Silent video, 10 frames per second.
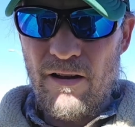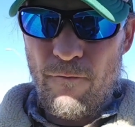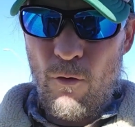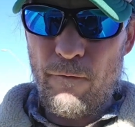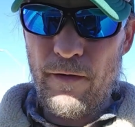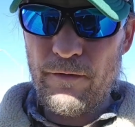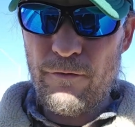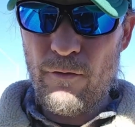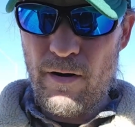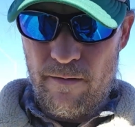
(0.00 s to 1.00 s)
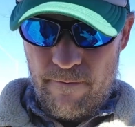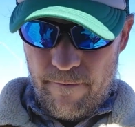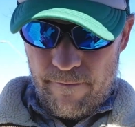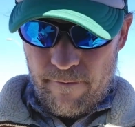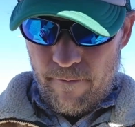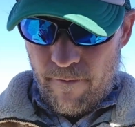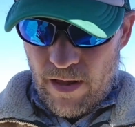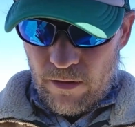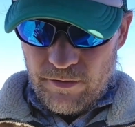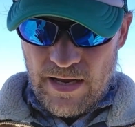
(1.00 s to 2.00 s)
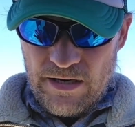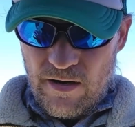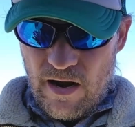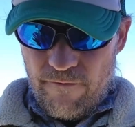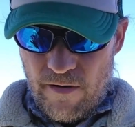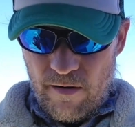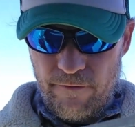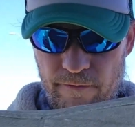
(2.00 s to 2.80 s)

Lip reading: $4.50 for it. Yellow tags are half off.